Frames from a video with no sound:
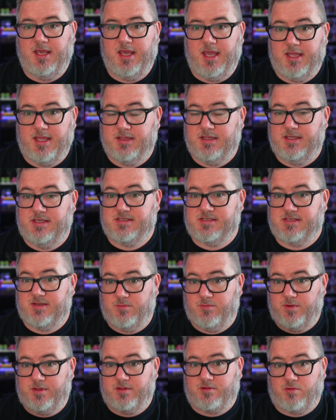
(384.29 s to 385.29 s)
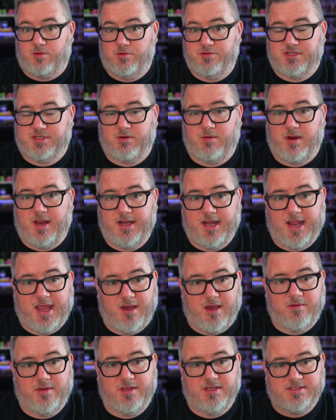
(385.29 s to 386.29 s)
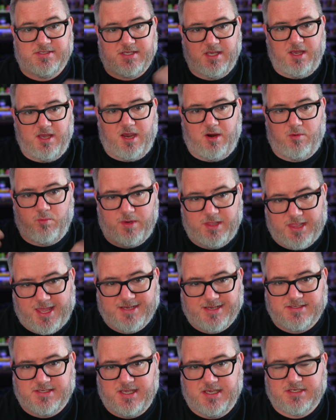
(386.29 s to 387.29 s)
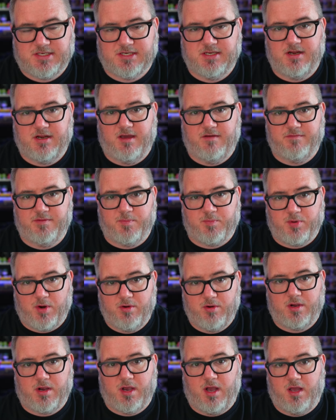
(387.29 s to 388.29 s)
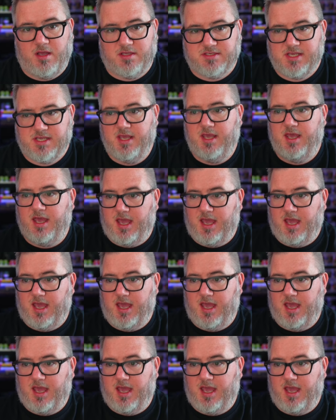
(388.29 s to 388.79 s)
at least with cruising right now, is a relaxation of the protocols.